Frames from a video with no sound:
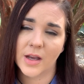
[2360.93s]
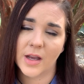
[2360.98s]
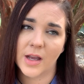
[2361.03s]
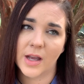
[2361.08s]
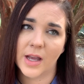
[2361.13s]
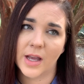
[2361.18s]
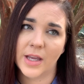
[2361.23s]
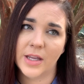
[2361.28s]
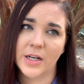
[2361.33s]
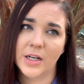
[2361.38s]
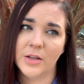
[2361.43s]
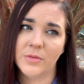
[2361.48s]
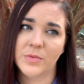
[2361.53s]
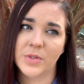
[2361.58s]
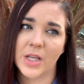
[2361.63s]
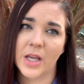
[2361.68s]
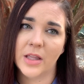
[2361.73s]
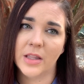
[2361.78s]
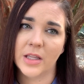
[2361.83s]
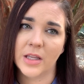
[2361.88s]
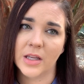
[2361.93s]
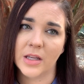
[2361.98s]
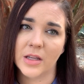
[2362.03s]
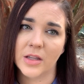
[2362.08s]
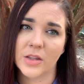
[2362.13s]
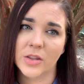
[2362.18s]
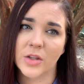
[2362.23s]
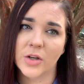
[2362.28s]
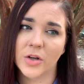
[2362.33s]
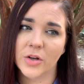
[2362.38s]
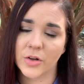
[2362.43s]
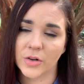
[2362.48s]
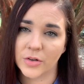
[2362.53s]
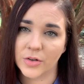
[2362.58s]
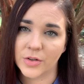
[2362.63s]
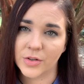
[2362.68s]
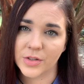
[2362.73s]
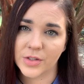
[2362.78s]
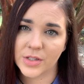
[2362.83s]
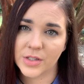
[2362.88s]
I ended up telling the
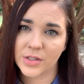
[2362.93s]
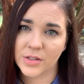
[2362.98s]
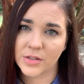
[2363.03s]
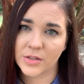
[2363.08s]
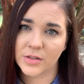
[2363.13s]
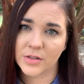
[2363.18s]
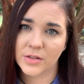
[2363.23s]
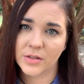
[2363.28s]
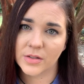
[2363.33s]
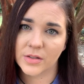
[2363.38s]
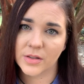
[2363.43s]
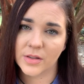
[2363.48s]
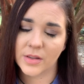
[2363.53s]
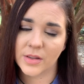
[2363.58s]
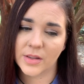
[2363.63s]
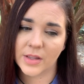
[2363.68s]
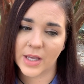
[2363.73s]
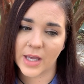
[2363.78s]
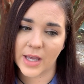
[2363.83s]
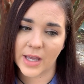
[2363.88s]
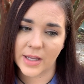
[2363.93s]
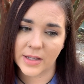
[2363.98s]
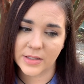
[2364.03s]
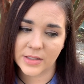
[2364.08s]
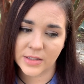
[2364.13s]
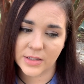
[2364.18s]
girls that